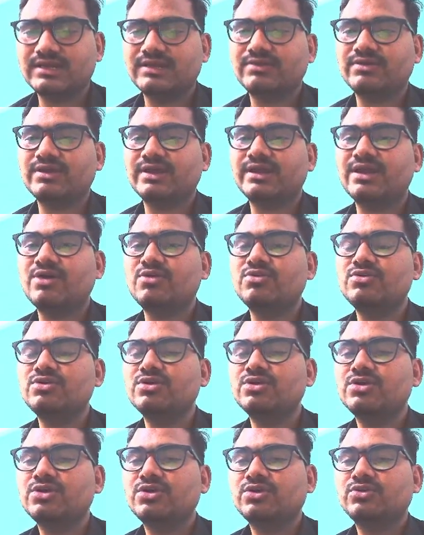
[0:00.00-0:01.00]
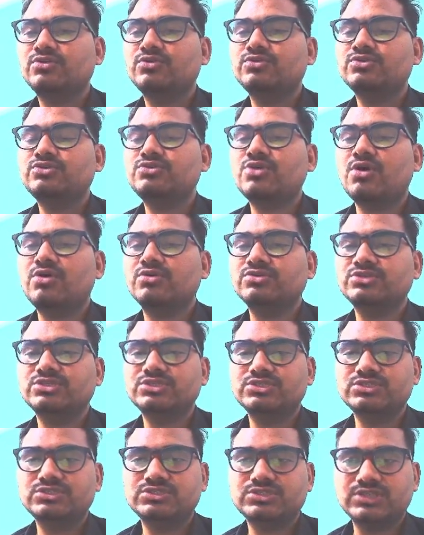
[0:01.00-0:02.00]
around
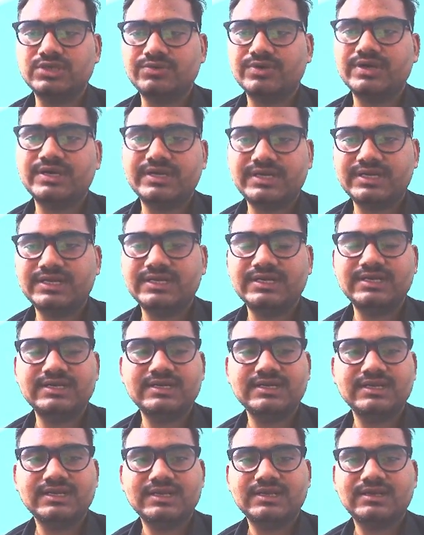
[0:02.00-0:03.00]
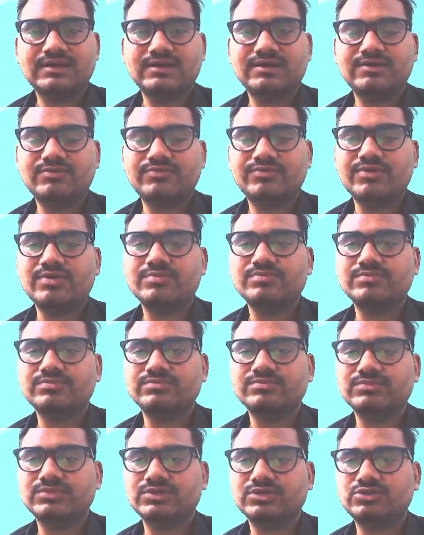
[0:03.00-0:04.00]
2017
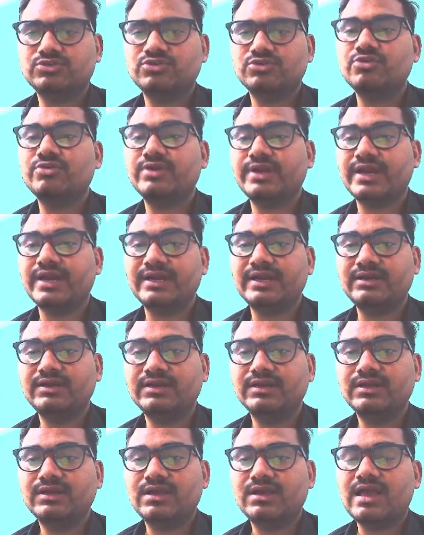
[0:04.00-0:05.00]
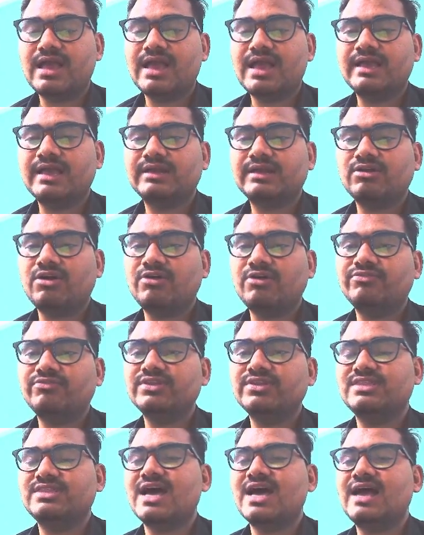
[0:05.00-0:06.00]
from 2010, and after
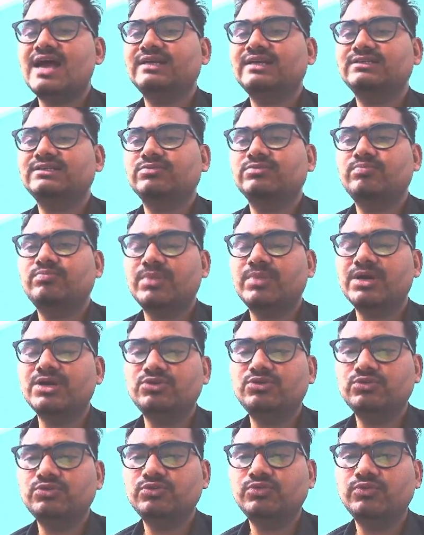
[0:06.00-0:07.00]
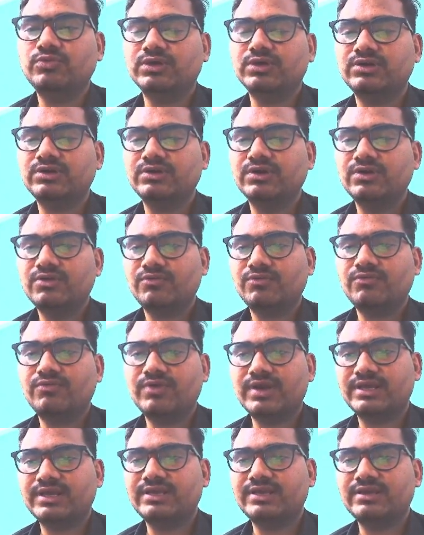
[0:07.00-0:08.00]
that PUN2 were
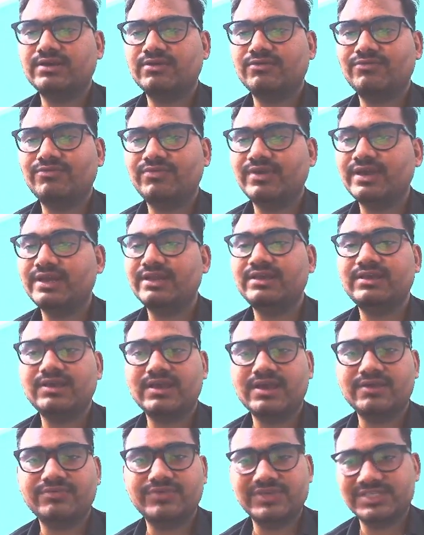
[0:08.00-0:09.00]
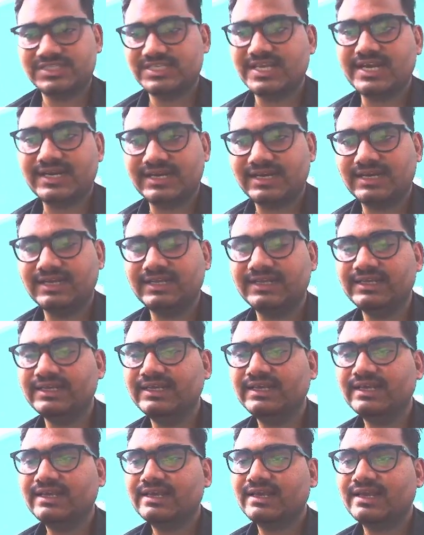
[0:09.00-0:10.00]
working very efficiently,
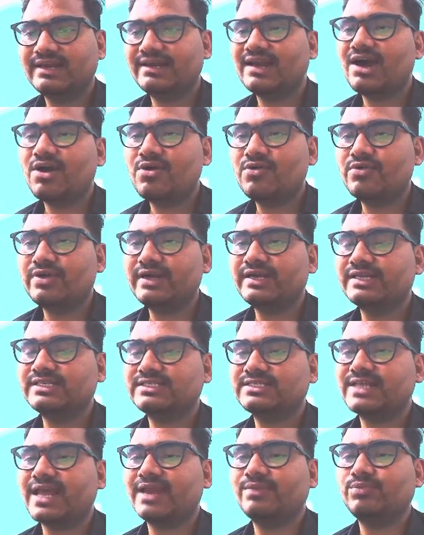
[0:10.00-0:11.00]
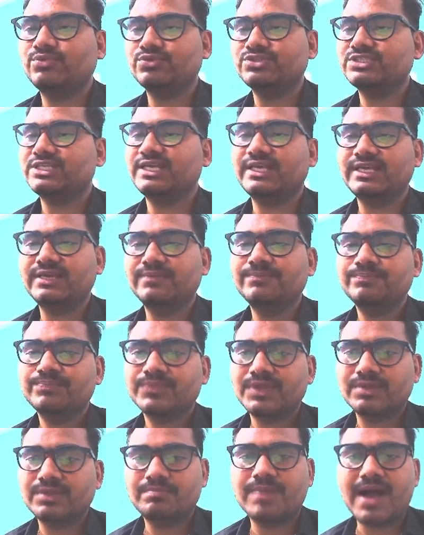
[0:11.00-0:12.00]
and now it is time to say
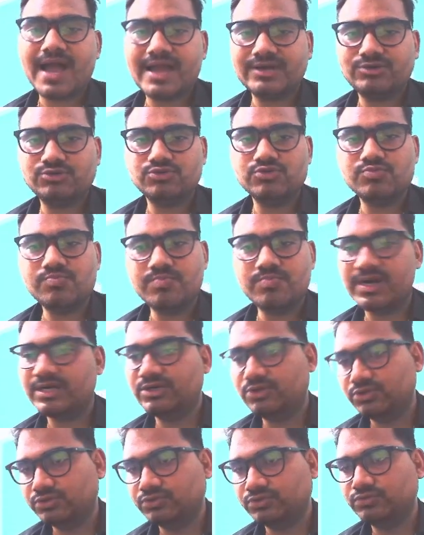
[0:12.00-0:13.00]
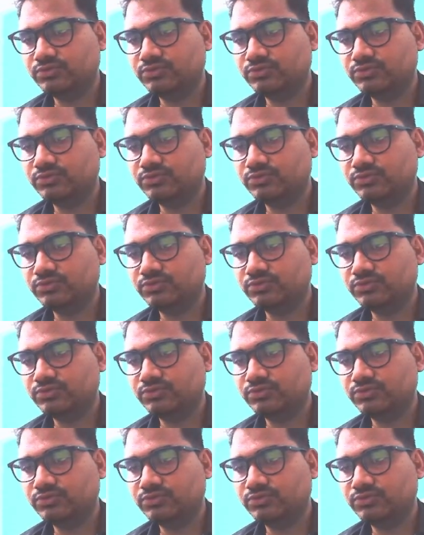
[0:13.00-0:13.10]
bye to PUN2.